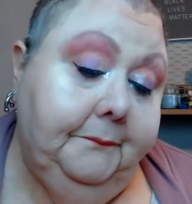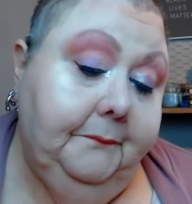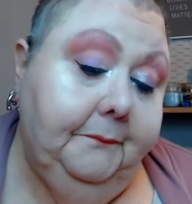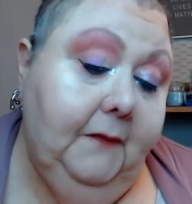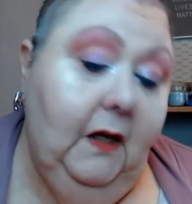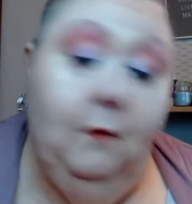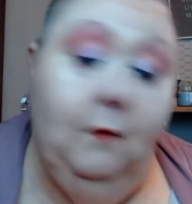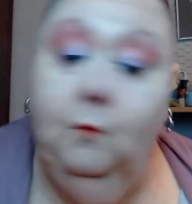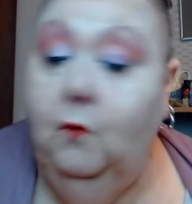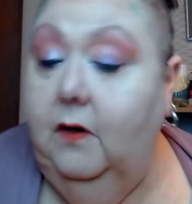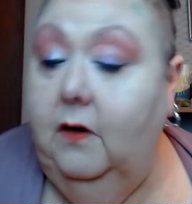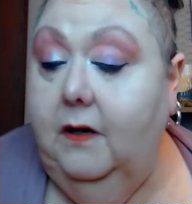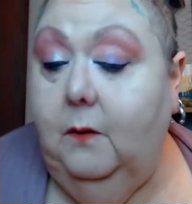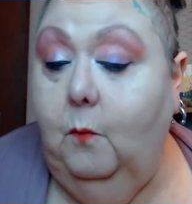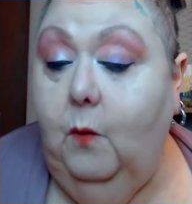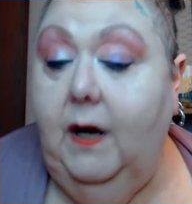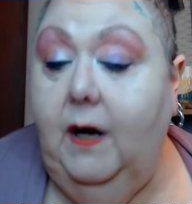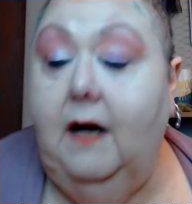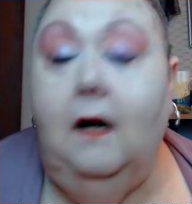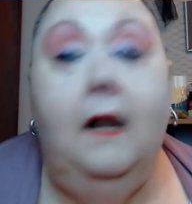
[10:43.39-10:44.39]
You want to
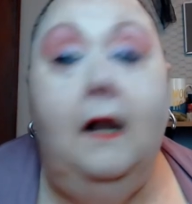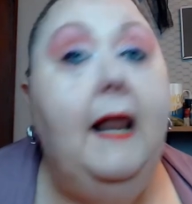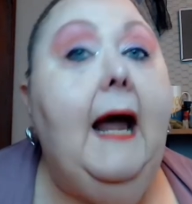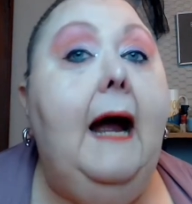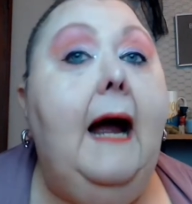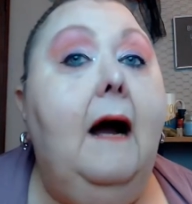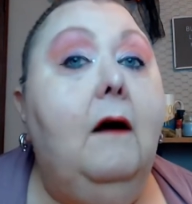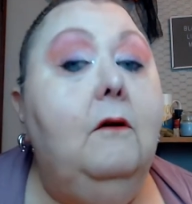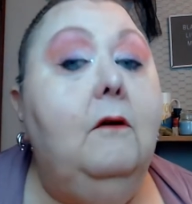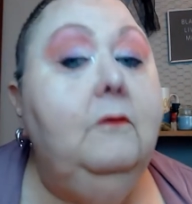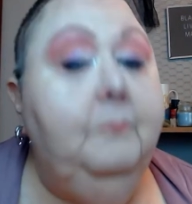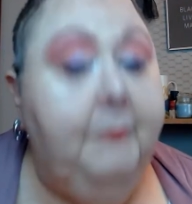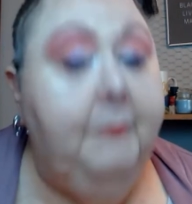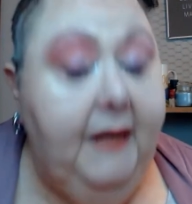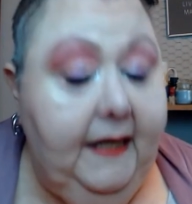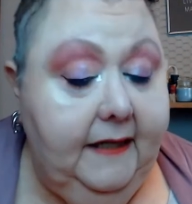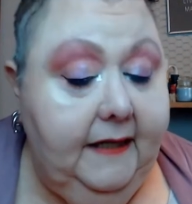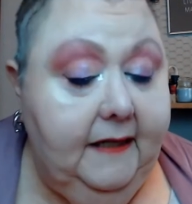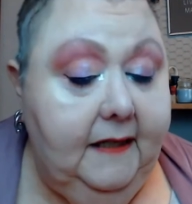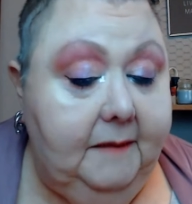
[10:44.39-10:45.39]
wear loud
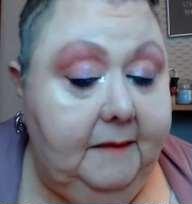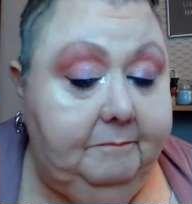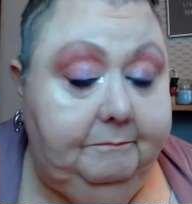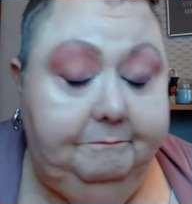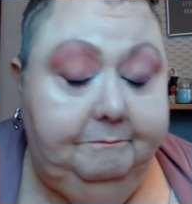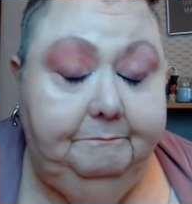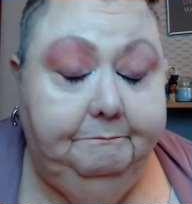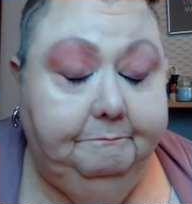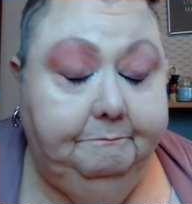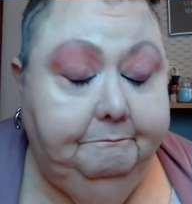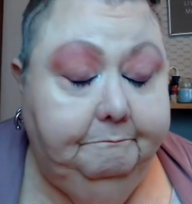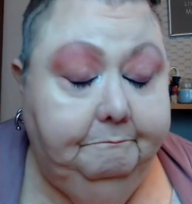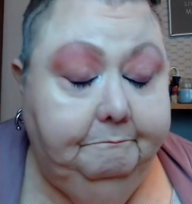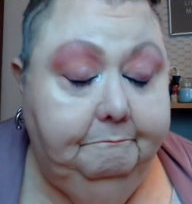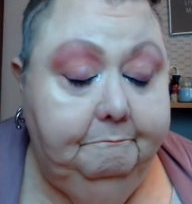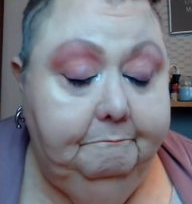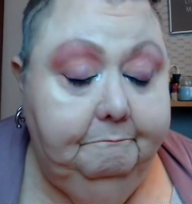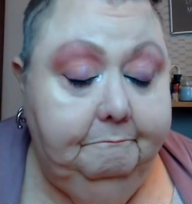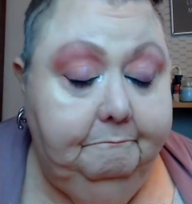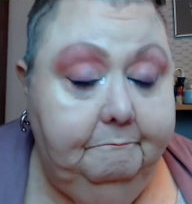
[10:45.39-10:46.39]
makeup,
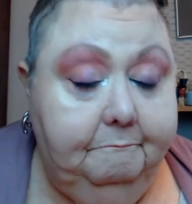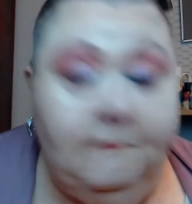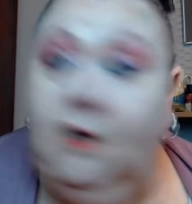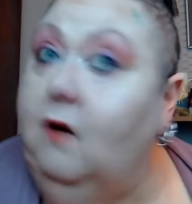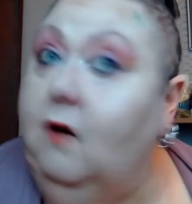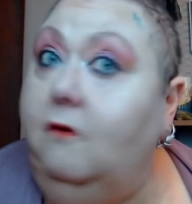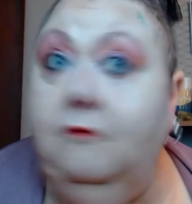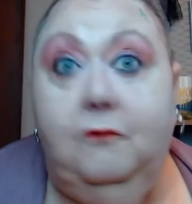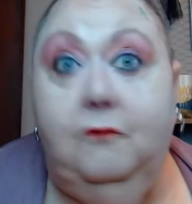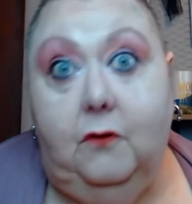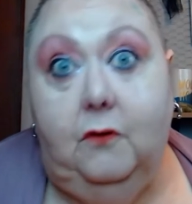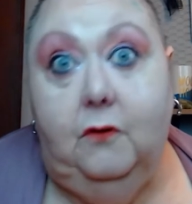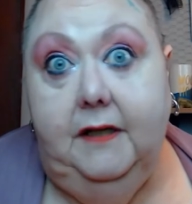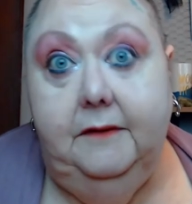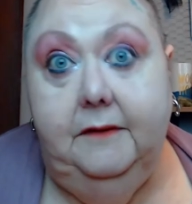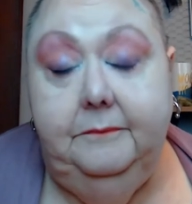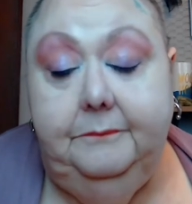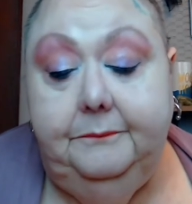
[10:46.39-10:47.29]
go for it.